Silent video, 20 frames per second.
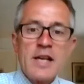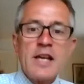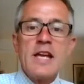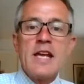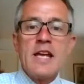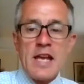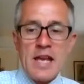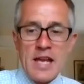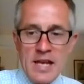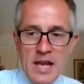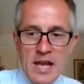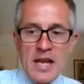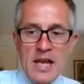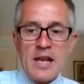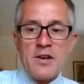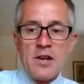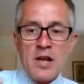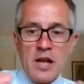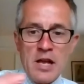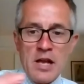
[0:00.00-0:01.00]

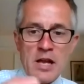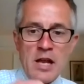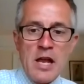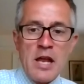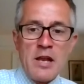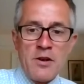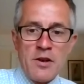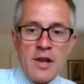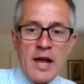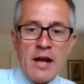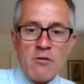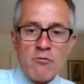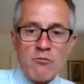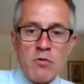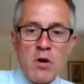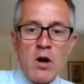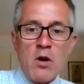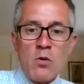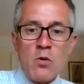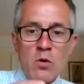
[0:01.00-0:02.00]
in that
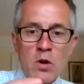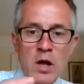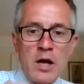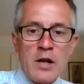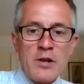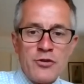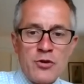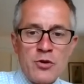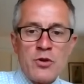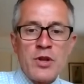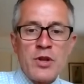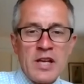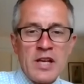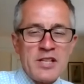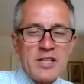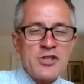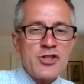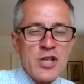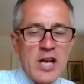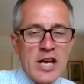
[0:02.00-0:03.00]
role? Do you think
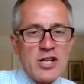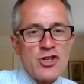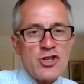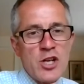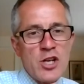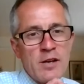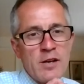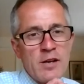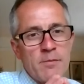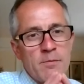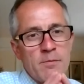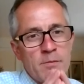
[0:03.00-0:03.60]
it's changing